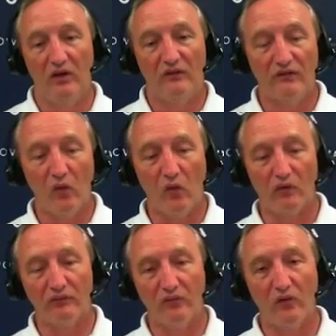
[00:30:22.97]

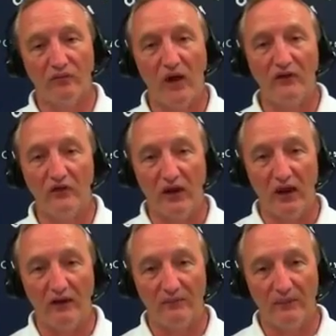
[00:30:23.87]
four flights a
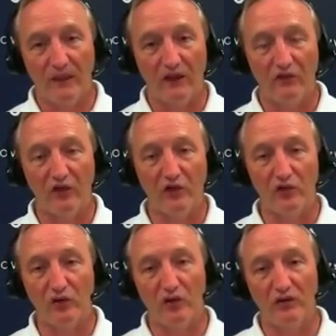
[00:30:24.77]
day, and so
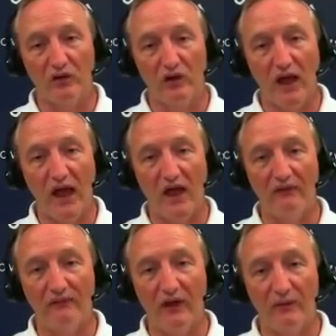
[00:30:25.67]
you're going to
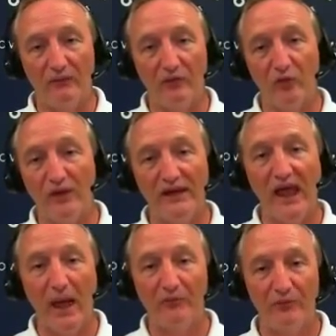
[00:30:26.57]
have 3
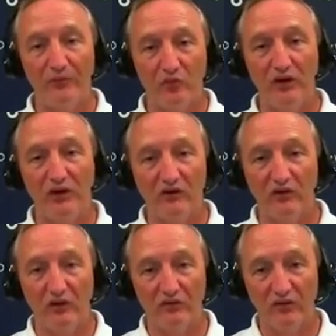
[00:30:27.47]
gaps between each
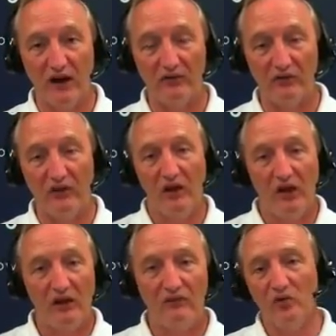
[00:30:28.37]
of those flights.
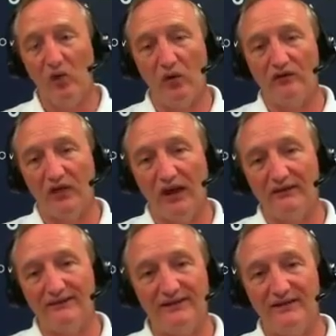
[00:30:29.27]
If you only take
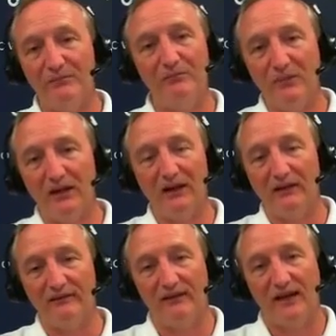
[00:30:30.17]
10
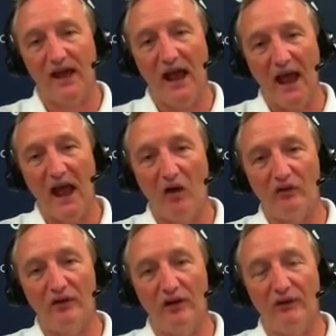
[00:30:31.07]
minutes
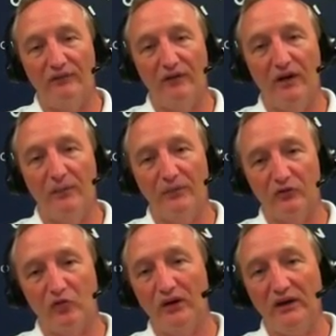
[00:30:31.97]
out of
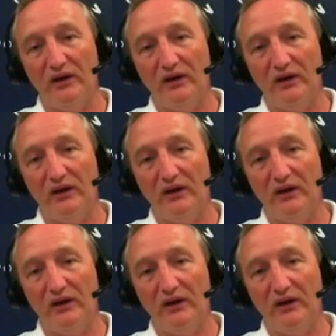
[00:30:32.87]
between